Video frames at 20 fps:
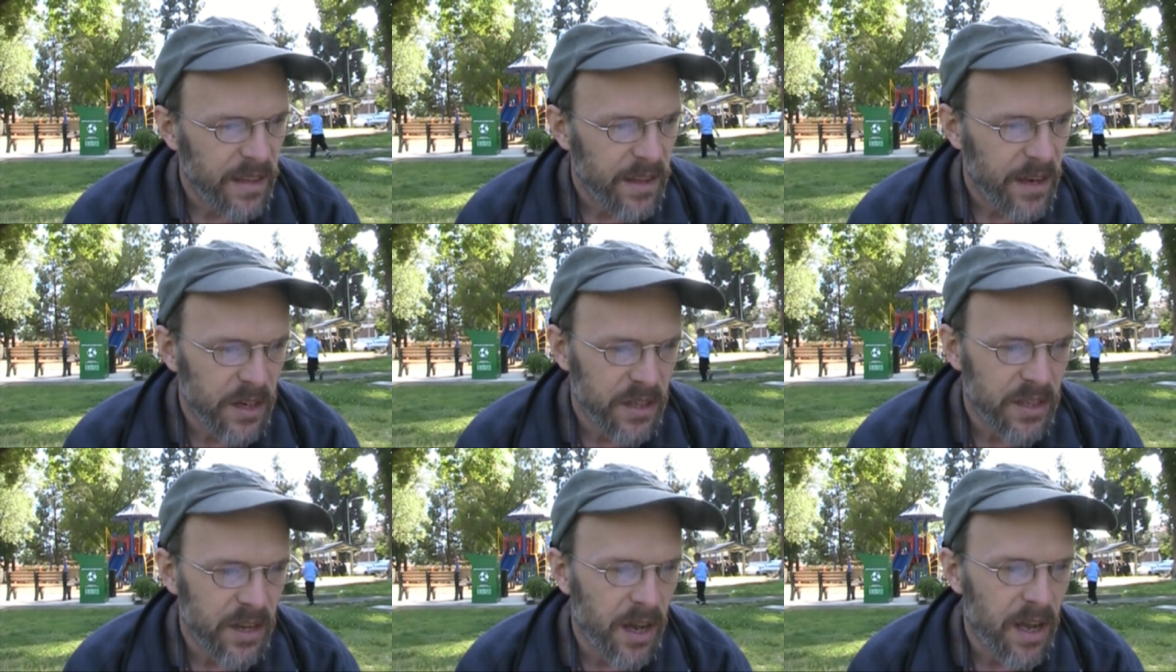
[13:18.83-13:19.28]

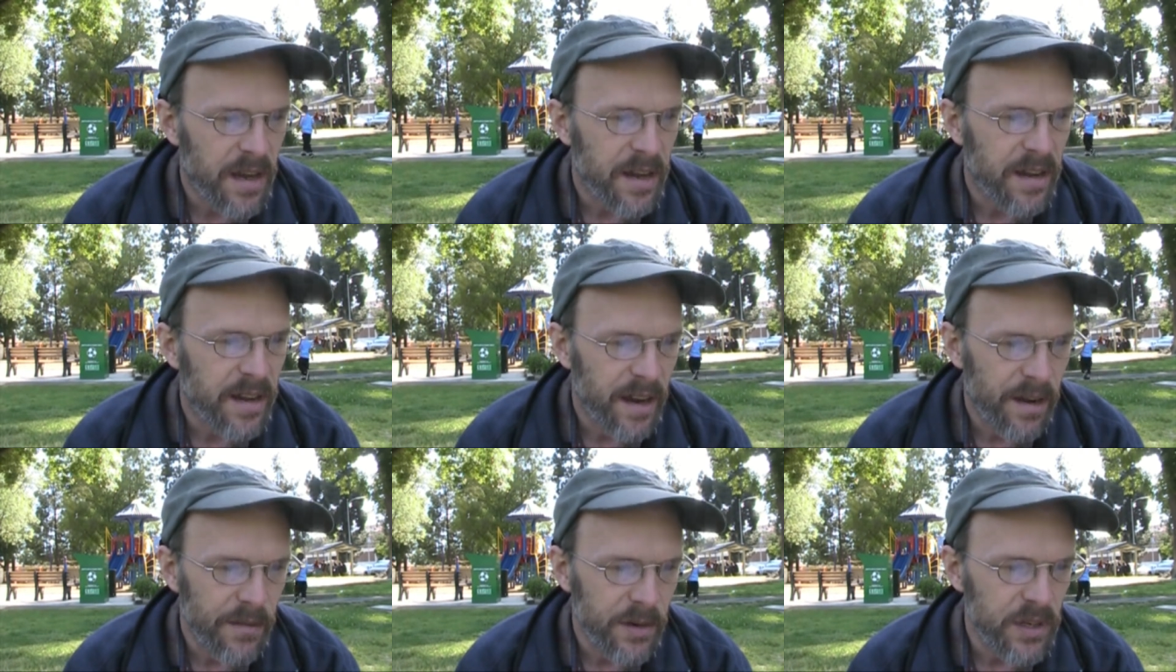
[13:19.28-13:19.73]
They are taught
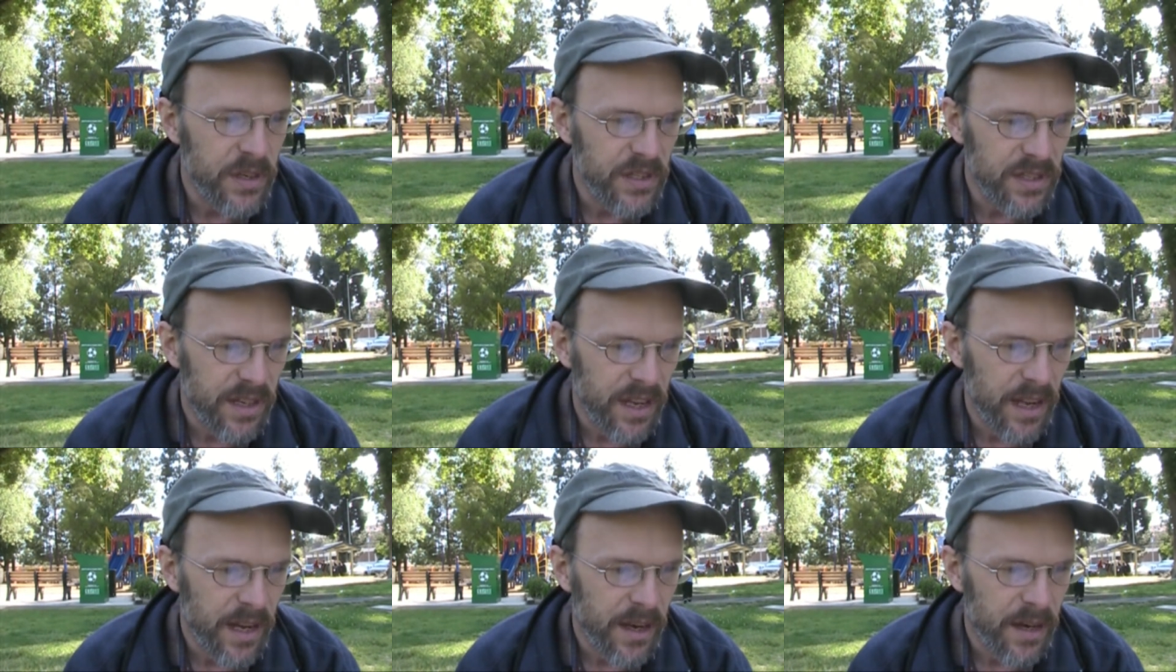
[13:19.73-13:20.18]
never to
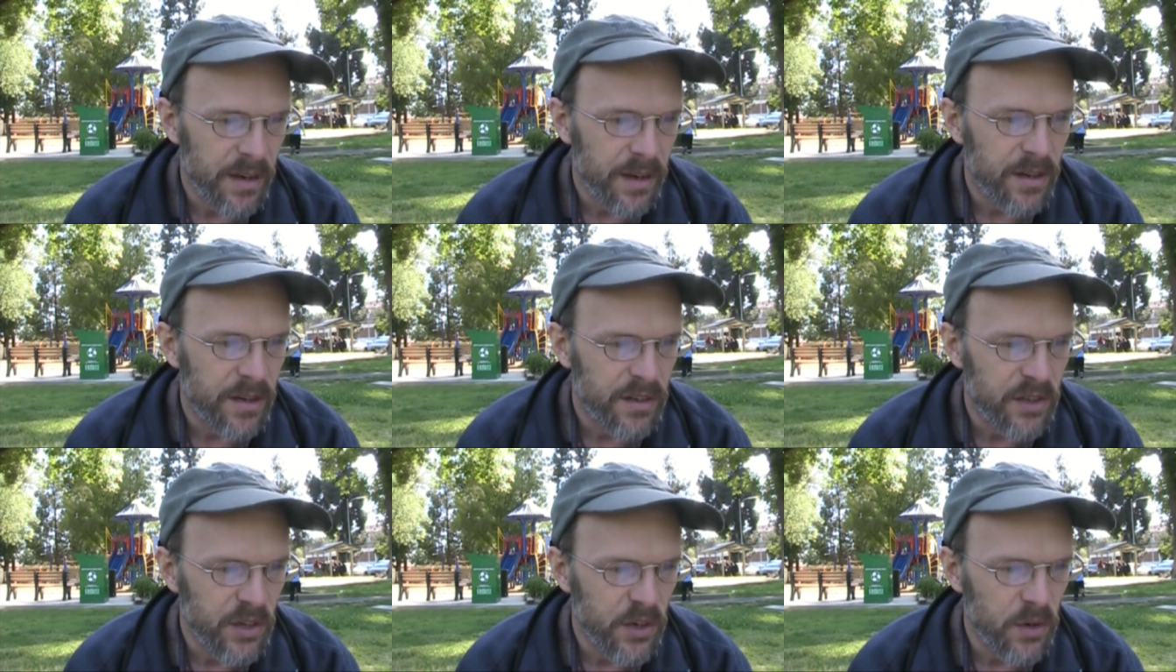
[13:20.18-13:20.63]
say,
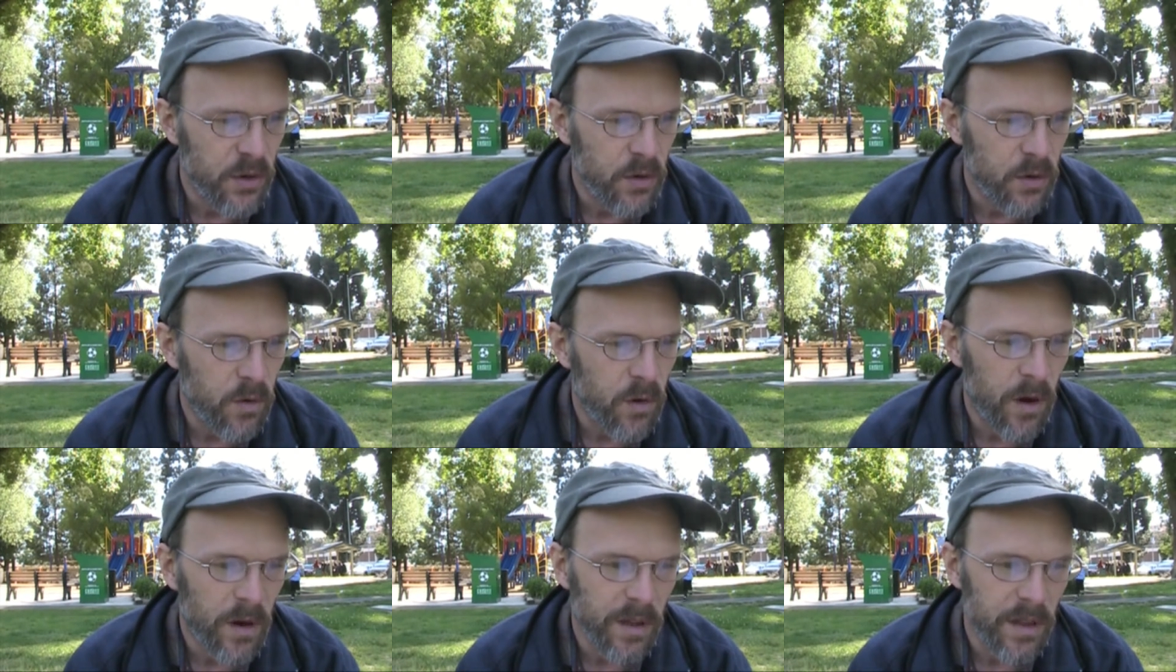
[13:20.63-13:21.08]

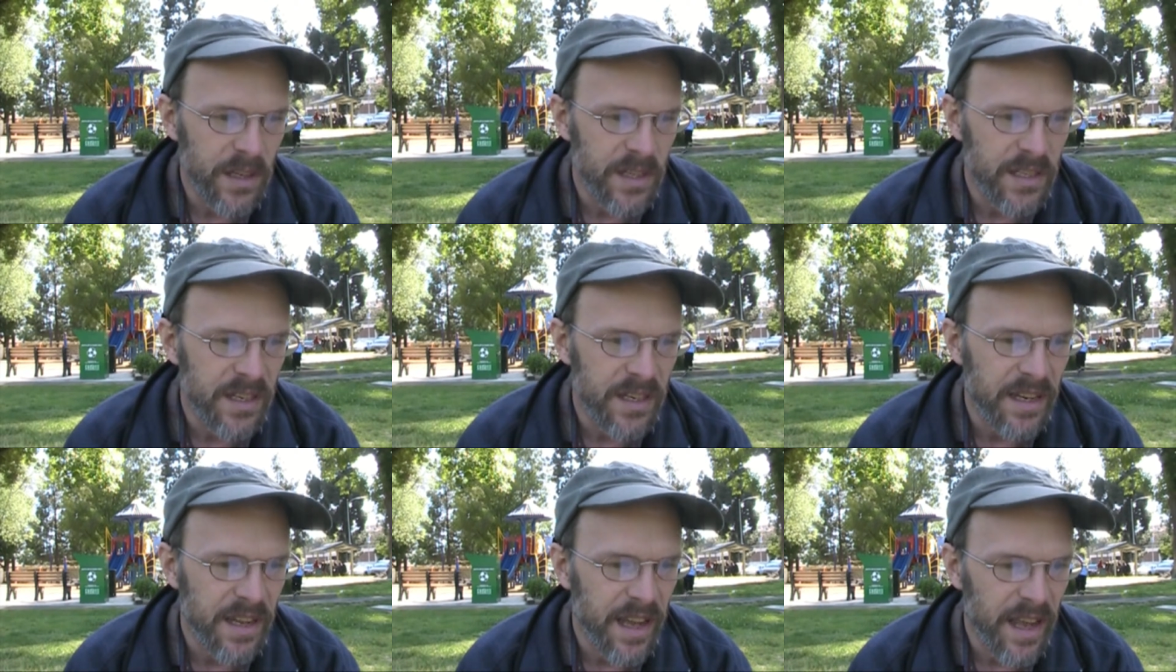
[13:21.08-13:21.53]
do, or
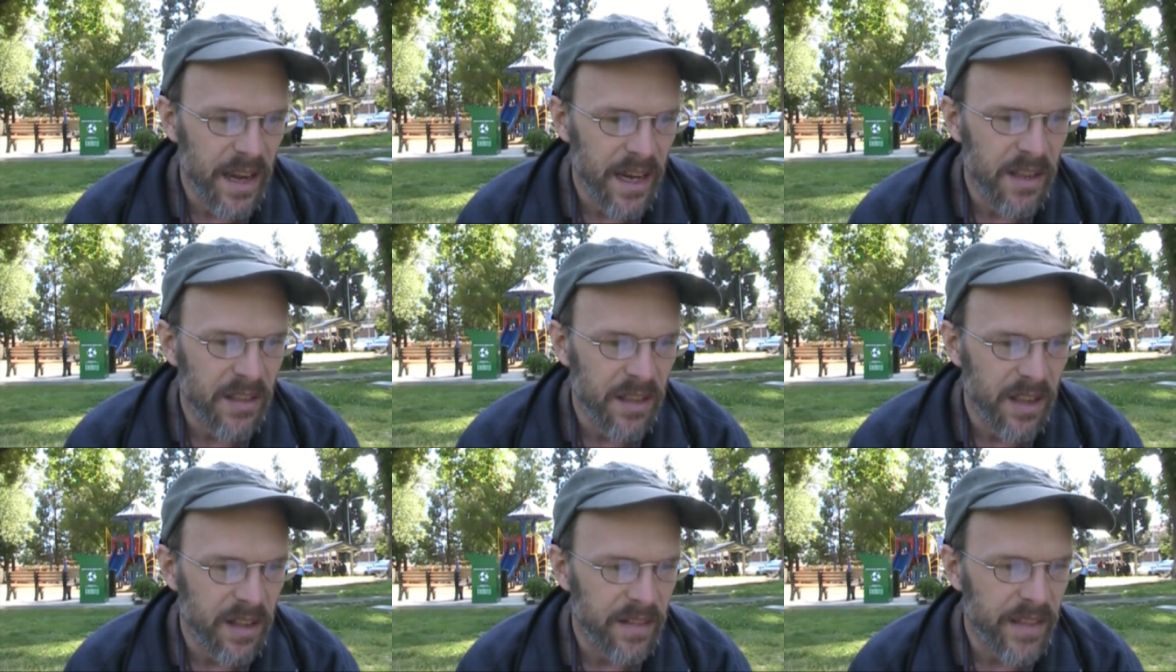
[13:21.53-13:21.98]
listen to
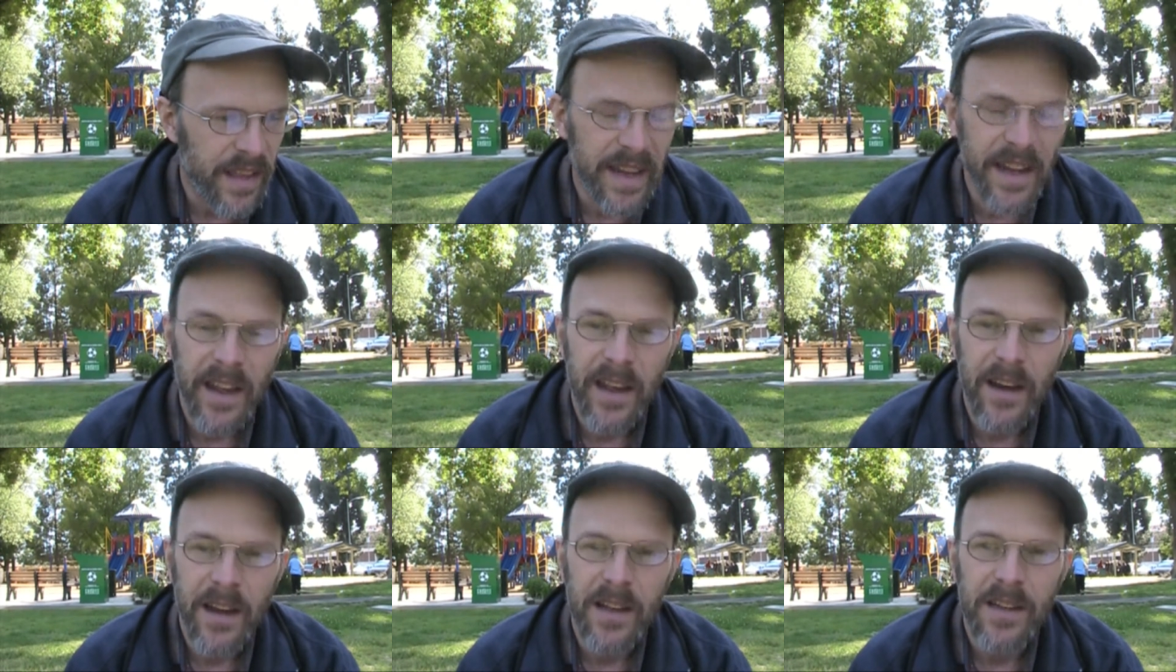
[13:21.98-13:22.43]
anything they
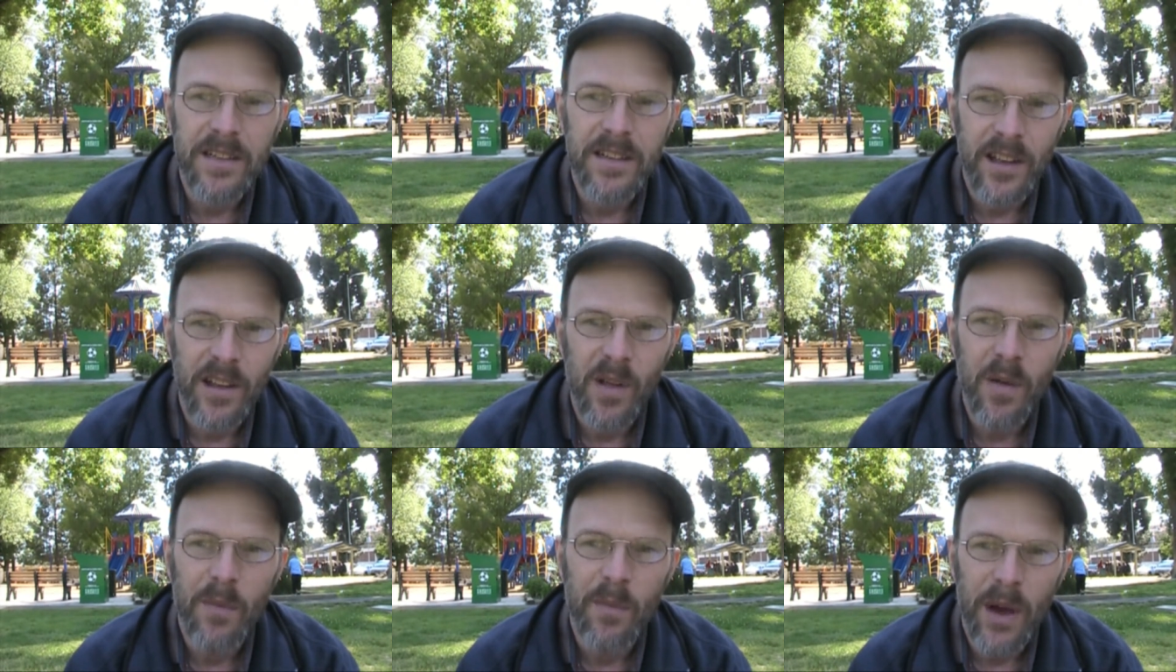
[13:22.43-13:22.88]
cannot
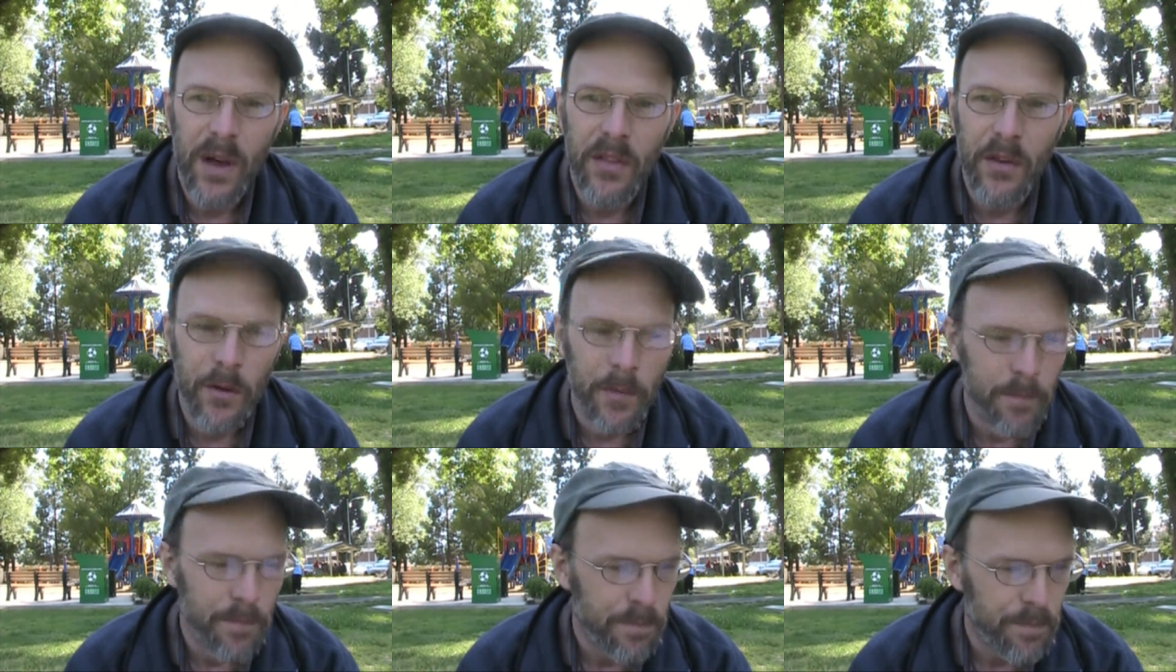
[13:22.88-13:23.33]
tell
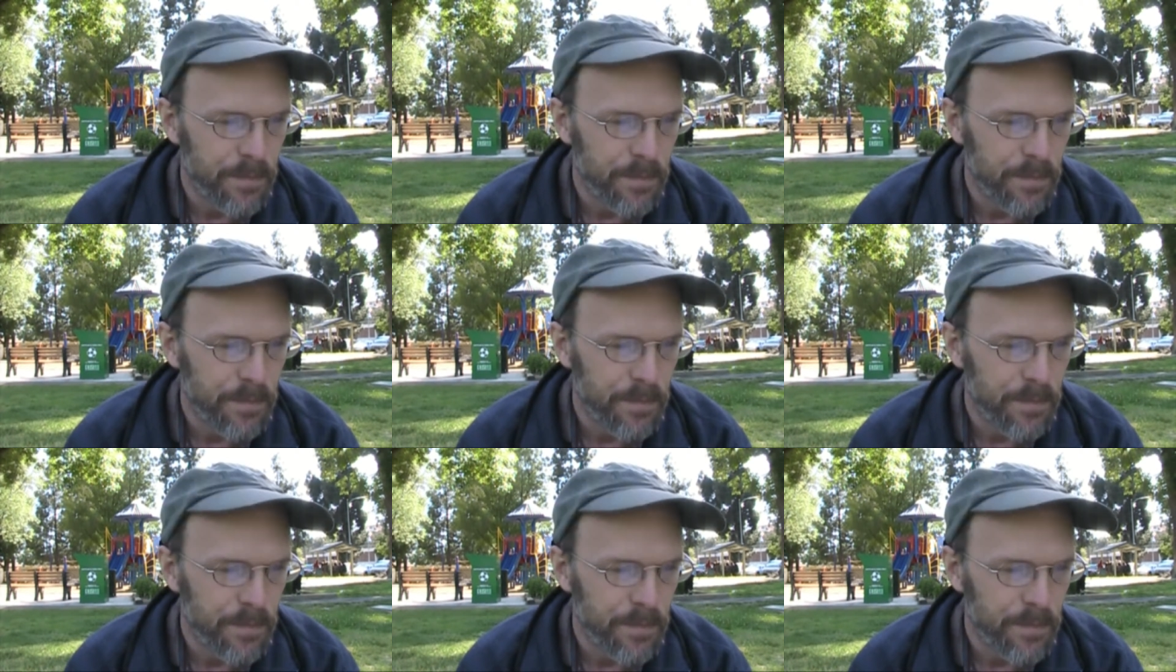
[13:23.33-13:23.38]
mother.